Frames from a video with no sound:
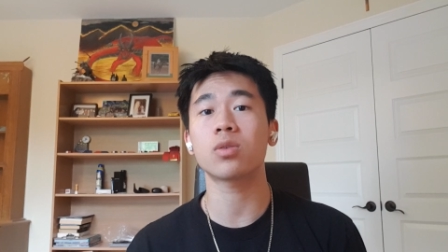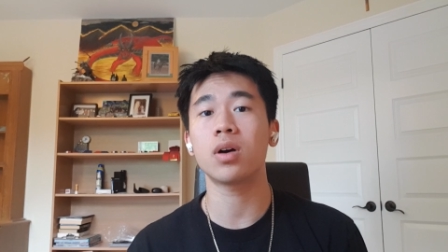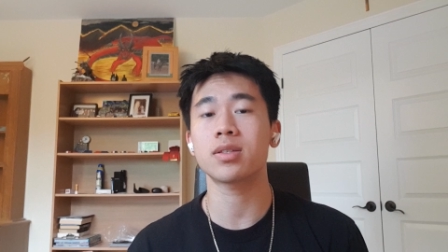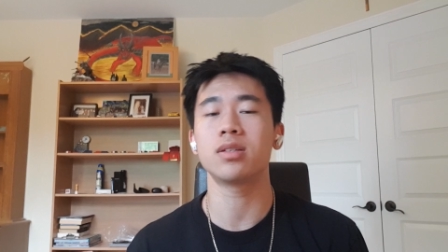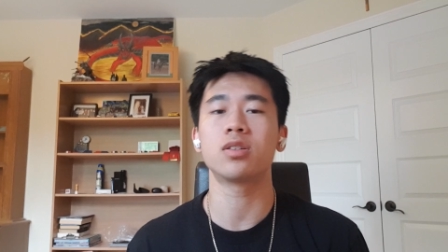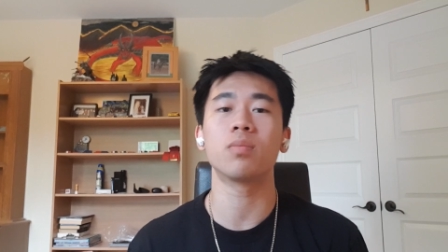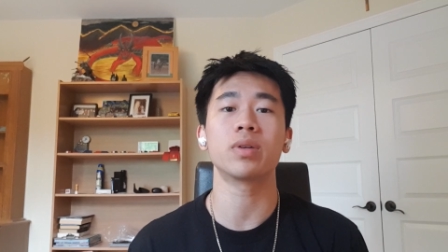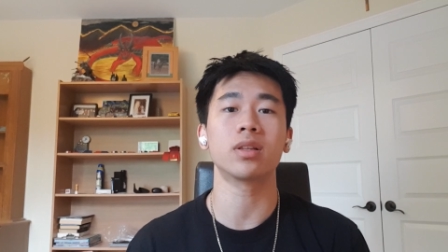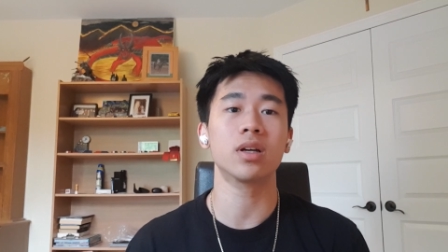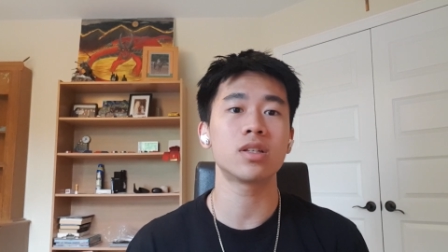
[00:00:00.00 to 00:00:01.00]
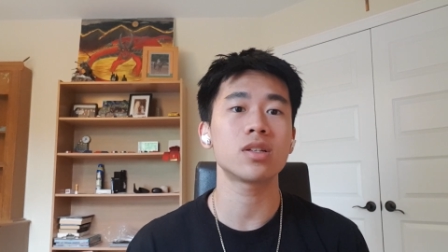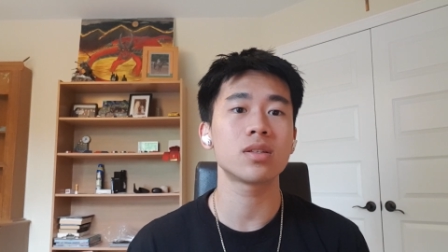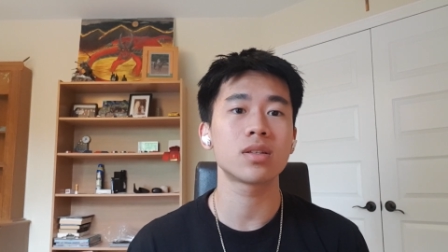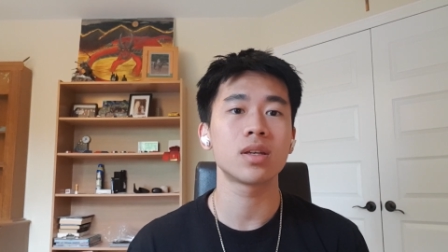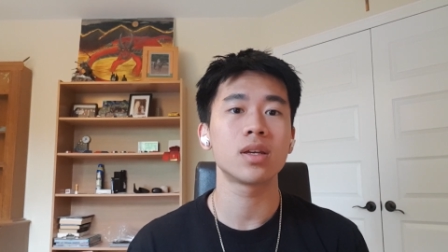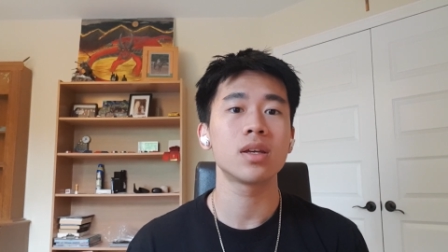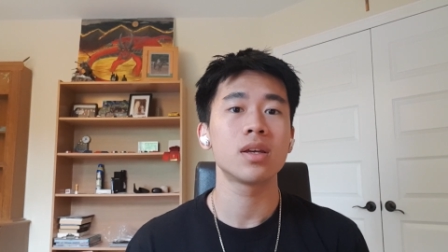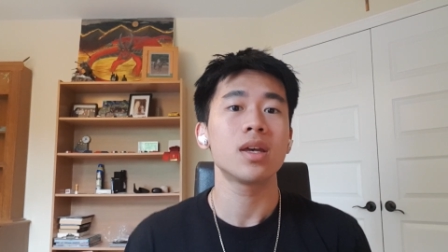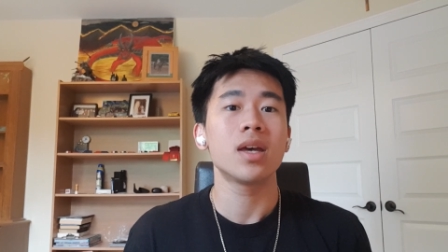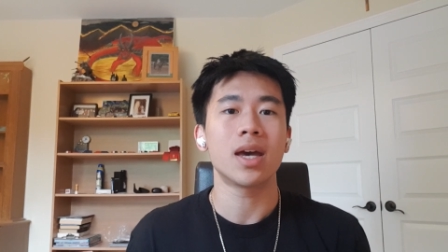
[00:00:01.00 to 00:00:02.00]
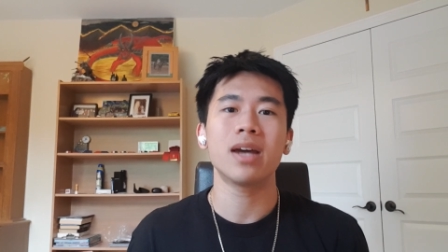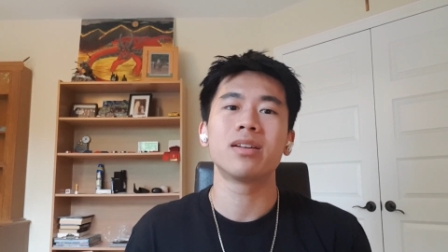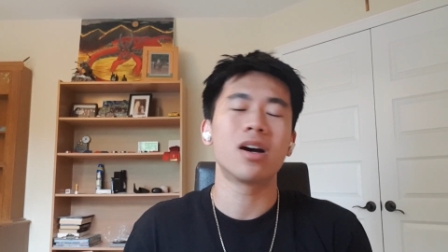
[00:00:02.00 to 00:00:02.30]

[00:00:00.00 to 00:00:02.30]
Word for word: squats and jumping lunges, and